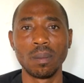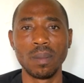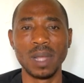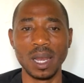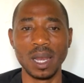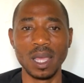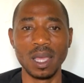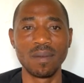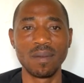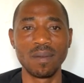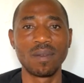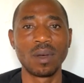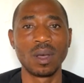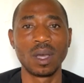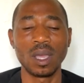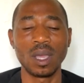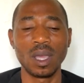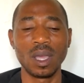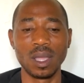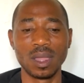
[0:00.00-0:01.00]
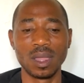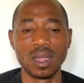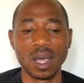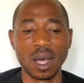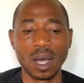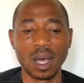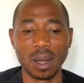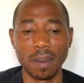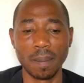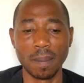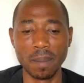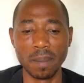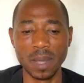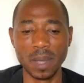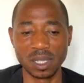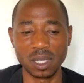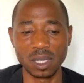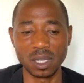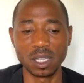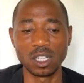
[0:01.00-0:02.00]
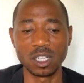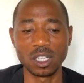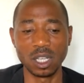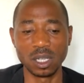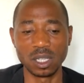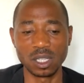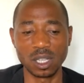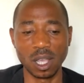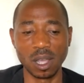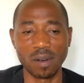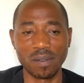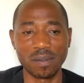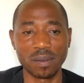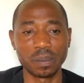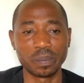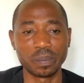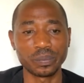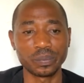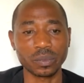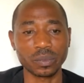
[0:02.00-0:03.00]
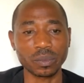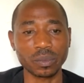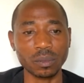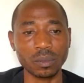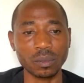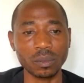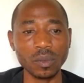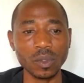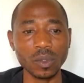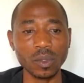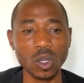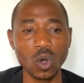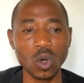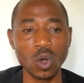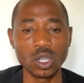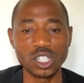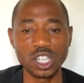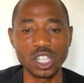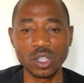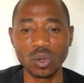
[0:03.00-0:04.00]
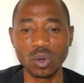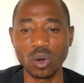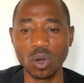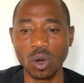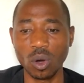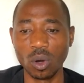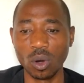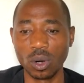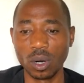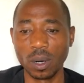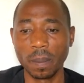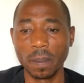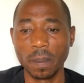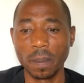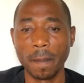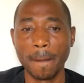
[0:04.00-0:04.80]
believe in the message itself. Continued on,